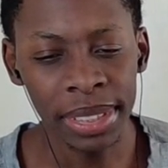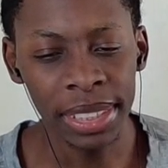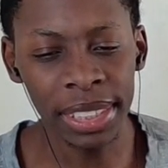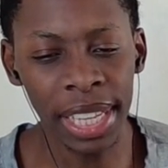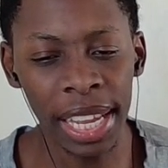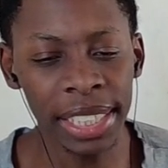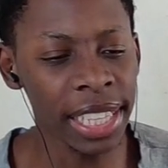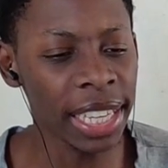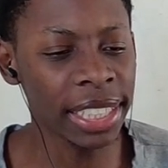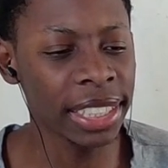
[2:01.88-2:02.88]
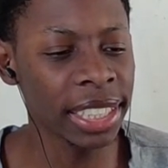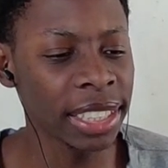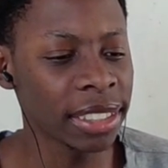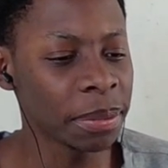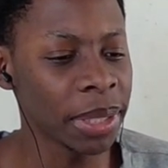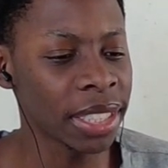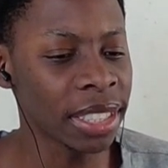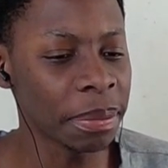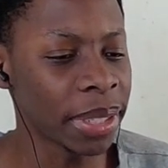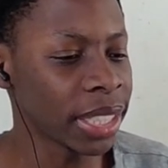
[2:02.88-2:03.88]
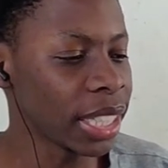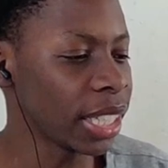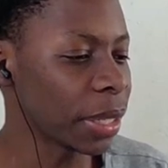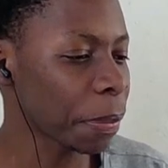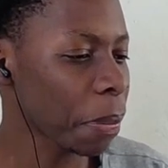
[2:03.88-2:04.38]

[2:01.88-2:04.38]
It's not it's not a good thing to make somebody uh,